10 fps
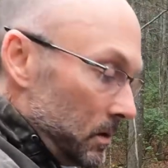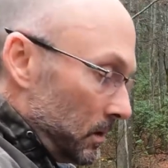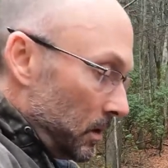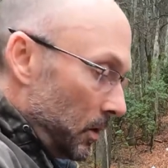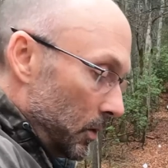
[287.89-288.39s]

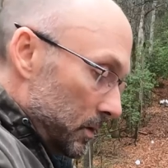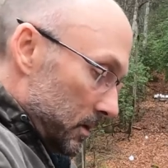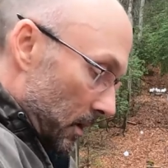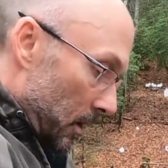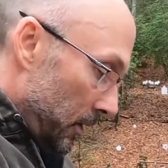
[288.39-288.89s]

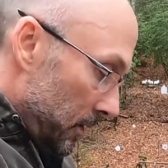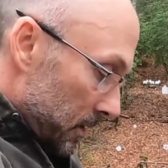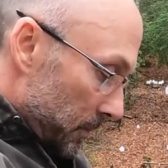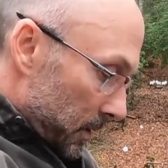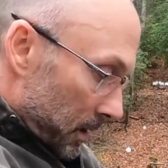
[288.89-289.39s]
loads on
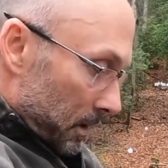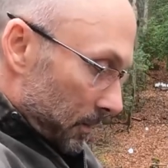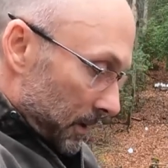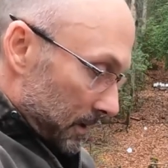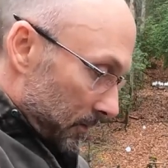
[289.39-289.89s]
this particular
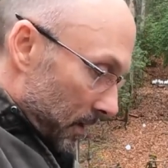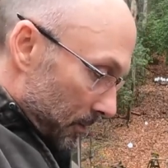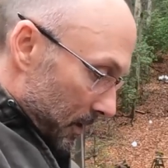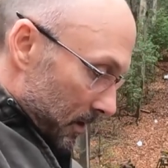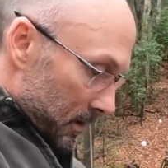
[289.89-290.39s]
piece of
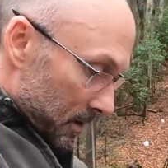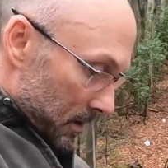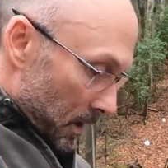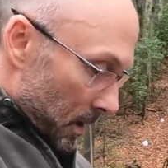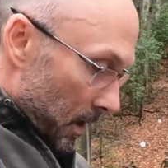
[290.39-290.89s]
ammunition.